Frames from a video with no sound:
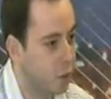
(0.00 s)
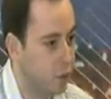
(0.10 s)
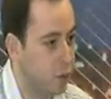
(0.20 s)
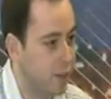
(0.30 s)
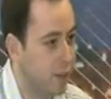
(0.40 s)

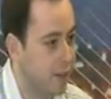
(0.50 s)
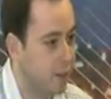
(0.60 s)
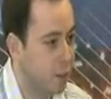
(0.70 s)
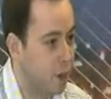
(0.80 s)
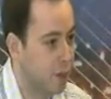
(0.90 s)
used to be the
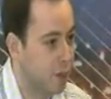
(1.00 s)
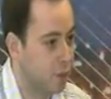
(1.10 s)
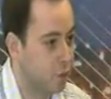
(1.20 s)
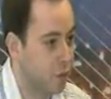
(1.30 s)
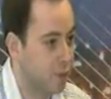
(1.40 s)
leanest
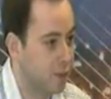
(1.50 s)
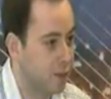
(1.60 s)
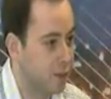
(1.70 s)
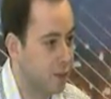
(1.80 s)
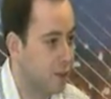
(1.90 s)
population 20
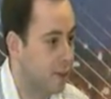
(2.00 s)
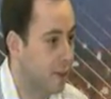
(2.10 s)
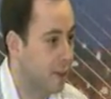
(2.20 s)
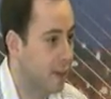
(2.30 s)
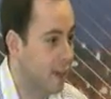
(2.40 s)
years ago.
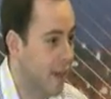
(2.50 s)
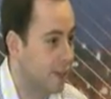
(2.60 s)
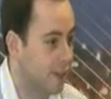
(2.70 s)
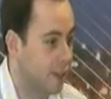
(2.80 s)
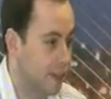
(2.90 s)
Their
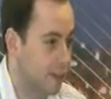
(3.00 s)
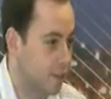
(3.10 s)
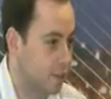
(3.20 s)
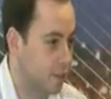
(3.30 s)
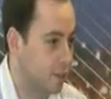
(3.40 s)
calorie intake
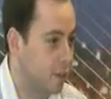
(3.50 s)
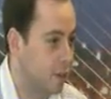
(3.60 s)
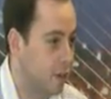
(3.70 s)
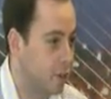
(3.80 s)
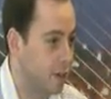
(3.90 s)
has actually
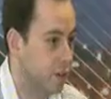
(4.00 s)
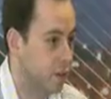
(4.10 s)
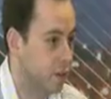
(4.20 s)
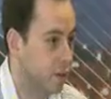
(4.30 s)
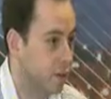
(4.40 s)

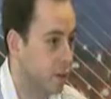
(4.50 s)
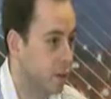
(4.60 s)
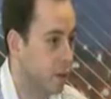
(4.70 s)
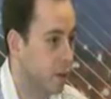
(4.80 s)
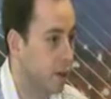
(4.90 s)
decreased
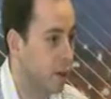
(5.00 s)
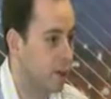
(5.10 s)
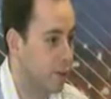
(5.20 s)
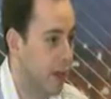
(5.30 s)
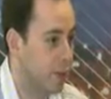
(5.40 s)

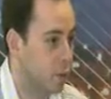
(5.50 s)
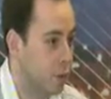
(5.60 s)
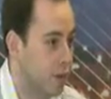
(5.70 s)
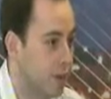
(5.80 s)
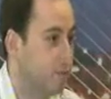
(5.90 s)
in the last
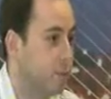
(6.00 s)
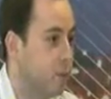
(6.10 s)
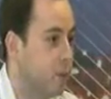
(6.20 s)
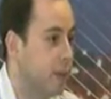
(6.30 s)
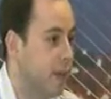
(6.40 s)
20 years,
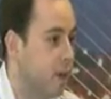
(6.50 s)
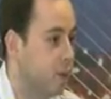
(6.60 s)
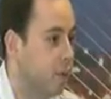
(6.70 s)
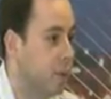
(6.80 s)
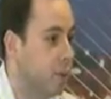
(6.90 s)
but they now
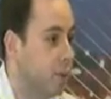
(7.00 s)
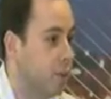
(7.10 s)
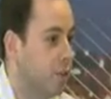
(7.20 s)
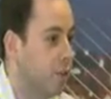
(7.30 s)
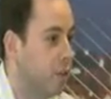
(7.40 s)
contribute
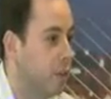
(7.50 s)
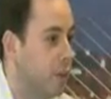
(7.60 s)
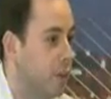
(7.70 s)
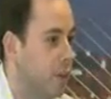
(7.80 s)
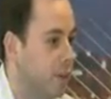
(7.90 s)
one-fifth of the
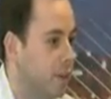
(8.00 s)
world.